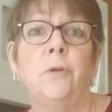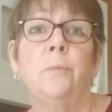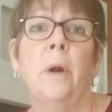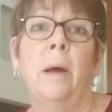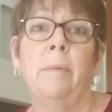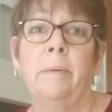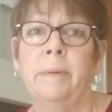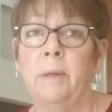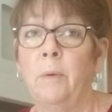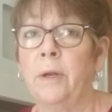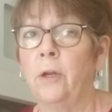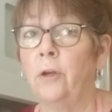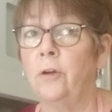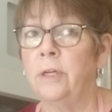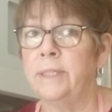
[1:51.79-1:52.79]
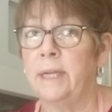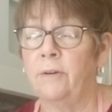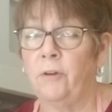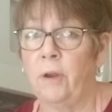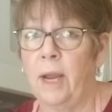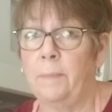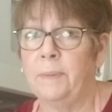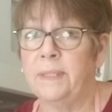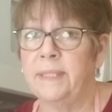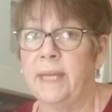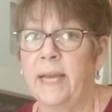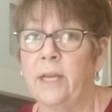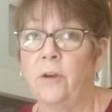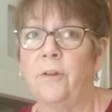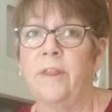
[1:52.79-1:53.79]
you probably want to cook down your apple
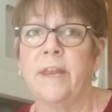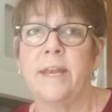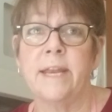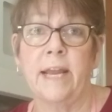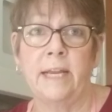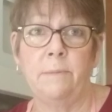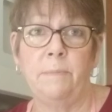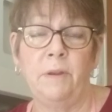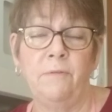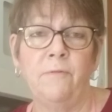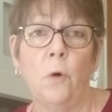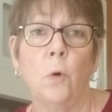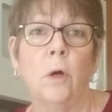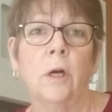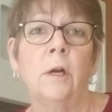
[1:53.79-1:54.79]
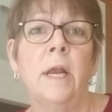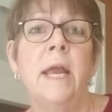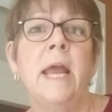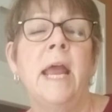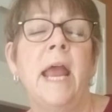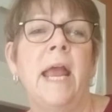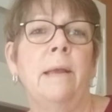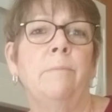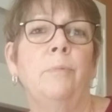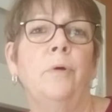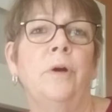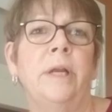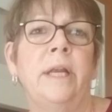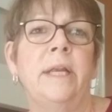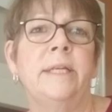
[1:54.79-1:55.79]
cider the night before and
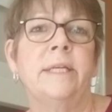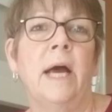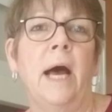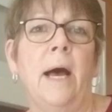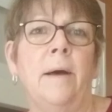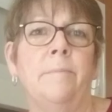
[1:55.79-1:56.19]
put it